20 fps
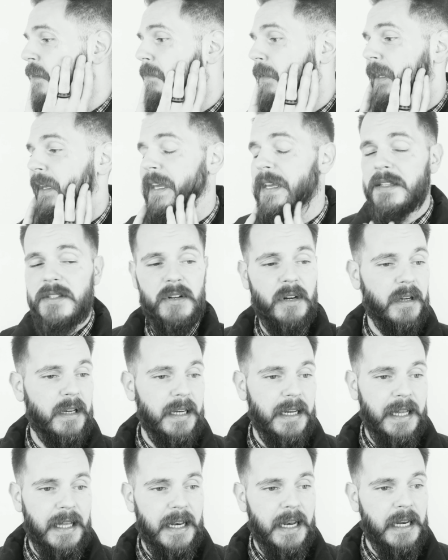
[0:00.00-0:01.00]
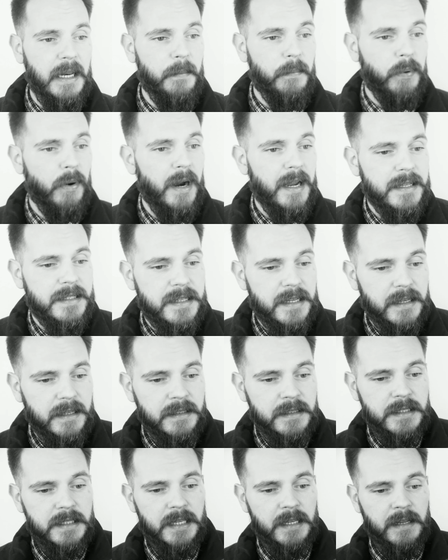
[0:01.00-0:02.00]
My kids aren't gonna get any
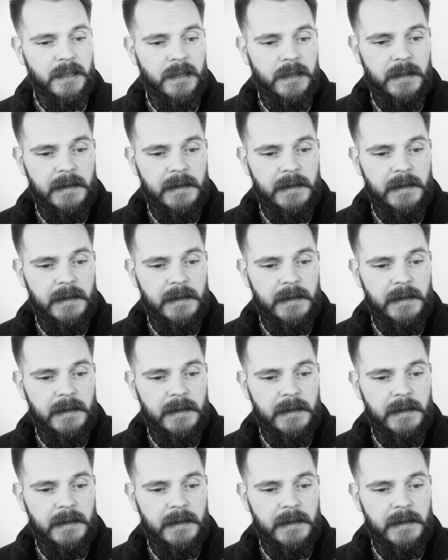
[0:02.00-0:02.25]
presents.